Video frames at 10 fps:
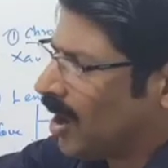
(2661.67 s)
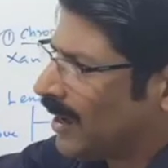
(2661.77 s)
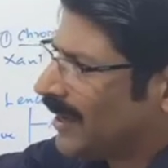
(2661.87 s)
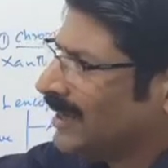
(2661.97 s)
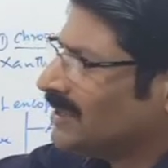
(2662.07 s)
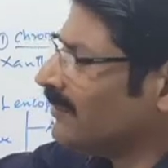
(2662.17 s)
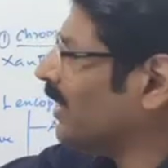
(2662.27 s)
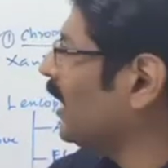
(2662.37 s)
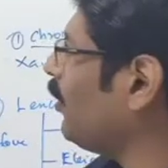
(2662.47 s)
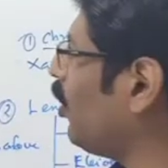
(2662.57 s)
arranged
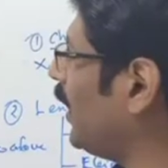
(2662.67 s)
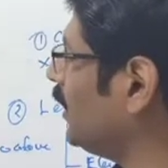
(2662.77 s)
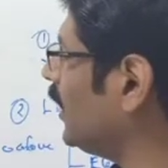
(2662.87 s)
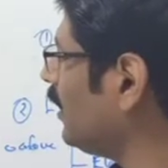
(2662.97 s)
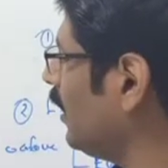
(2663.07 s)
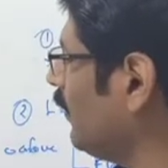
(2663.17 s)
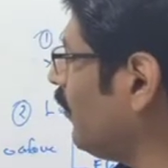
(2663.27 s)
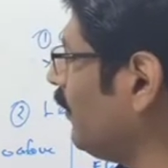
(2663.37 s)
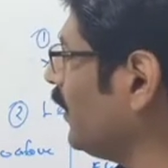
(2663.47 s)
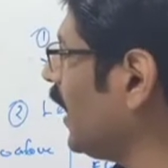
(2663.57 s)
one above another
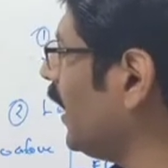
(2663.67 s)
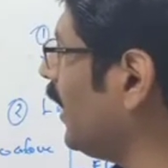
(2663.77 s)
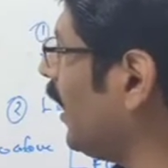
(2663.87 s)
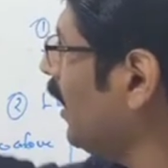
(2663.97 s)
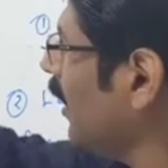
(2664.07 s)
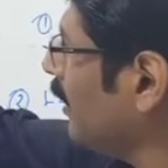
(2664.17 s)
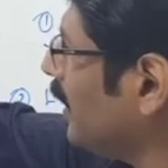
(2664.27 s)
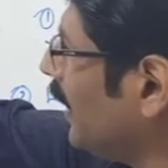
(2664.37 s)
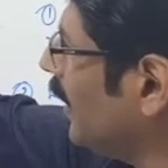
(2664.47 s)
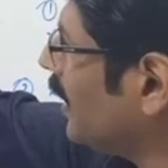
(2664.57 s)
from grana. Grana